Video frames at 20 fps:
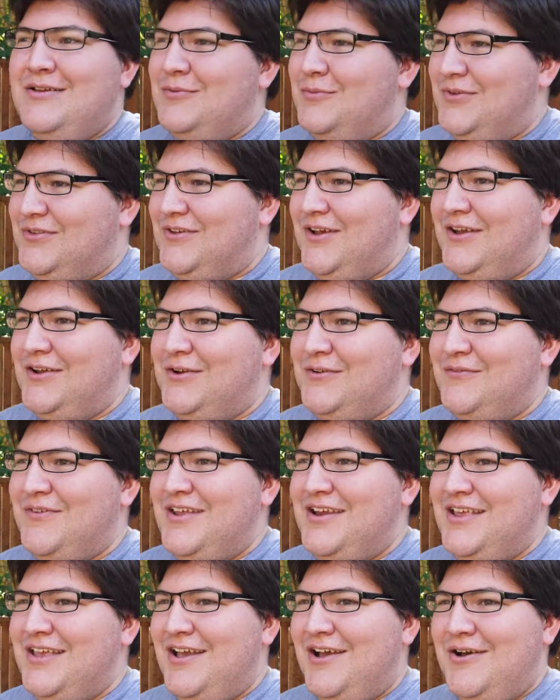we saw your
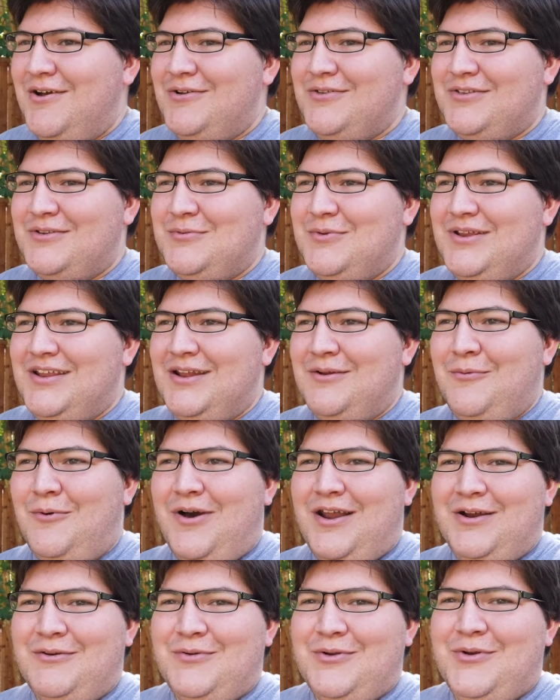videos and we didn't
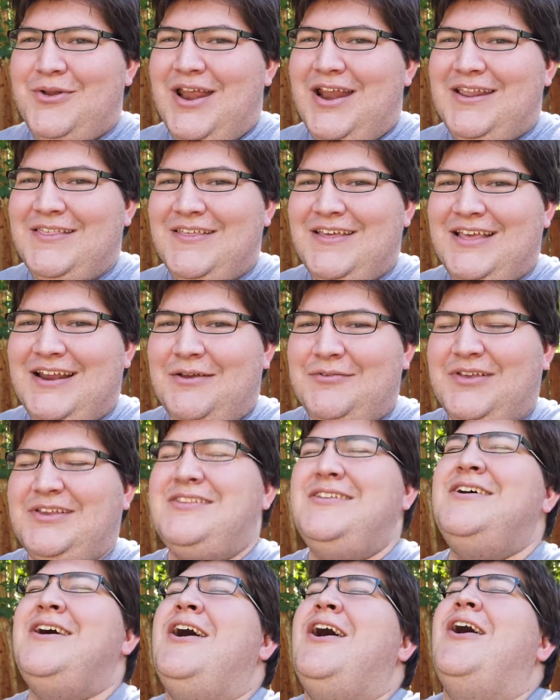want to ruin anything. And I was like,
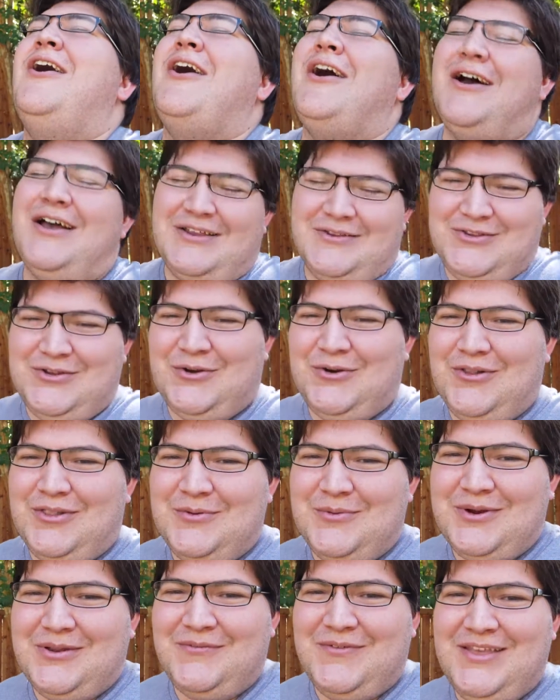no, I totally
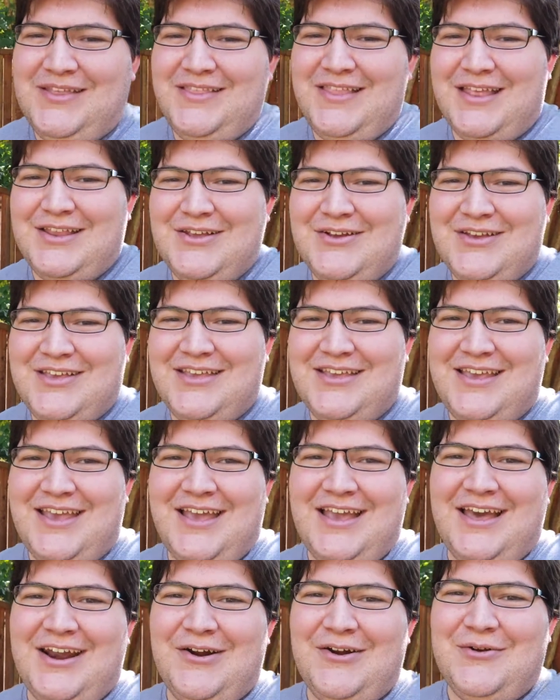would have eaten that cookie
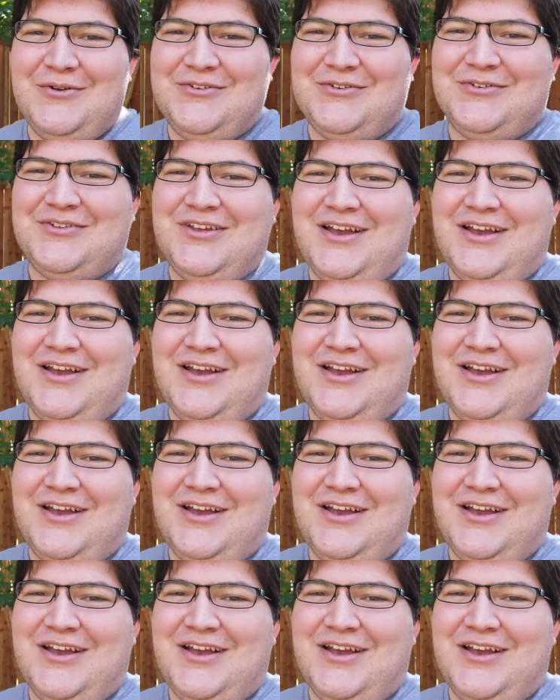cake. I don't know what you're